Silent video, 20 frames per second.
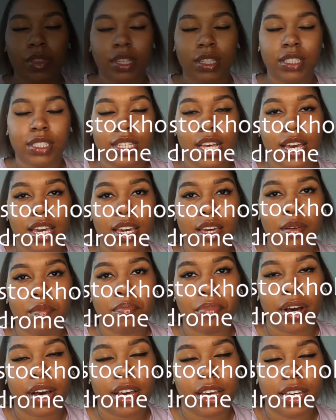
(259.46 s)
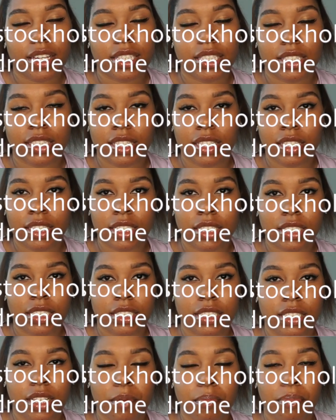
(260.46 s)
the second bias
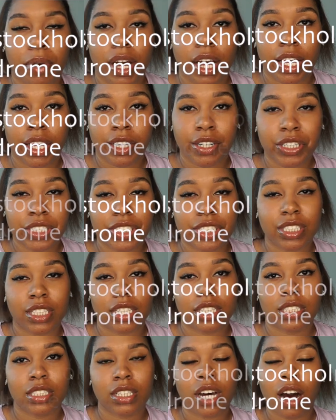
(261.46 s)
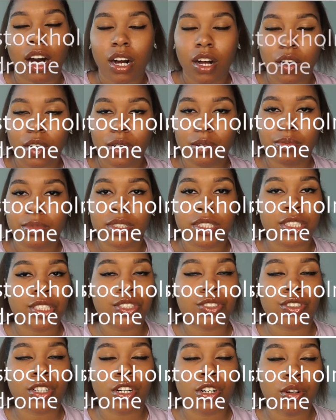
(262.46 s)
is buyer's Stockholm
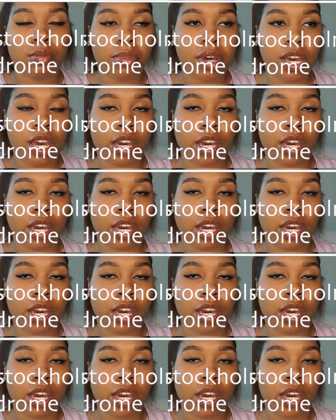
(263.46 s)
syndrome,